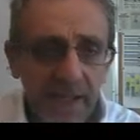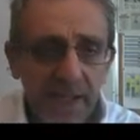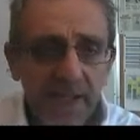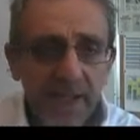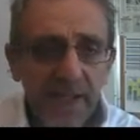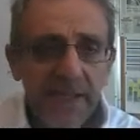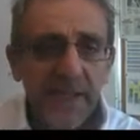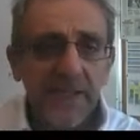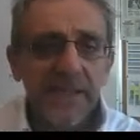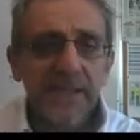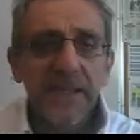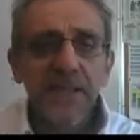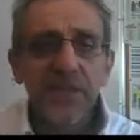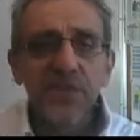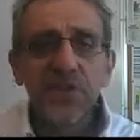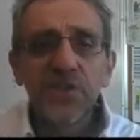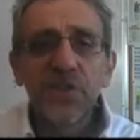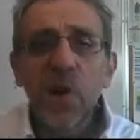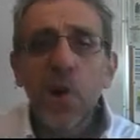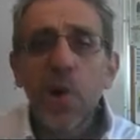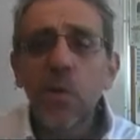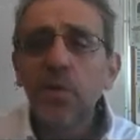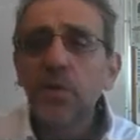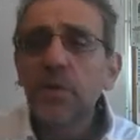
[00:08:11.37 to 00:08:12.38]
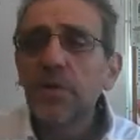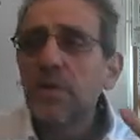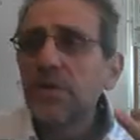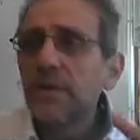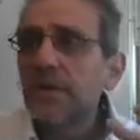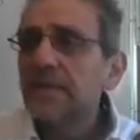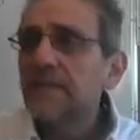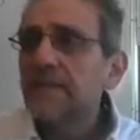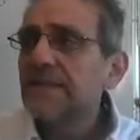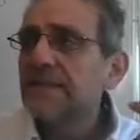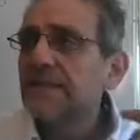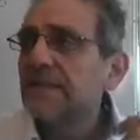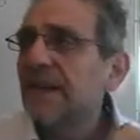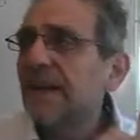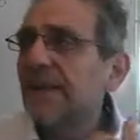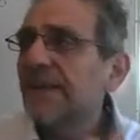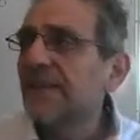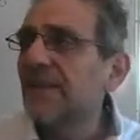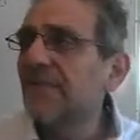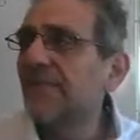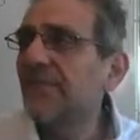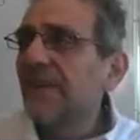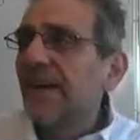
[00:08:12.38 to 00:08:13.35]
it says total is
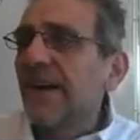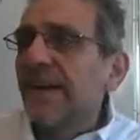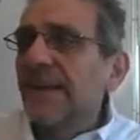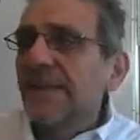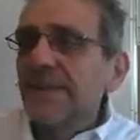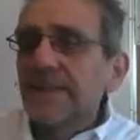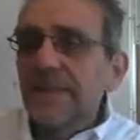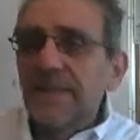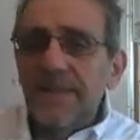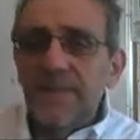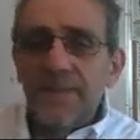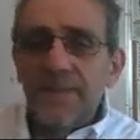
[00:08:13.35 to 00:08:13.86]
not defined.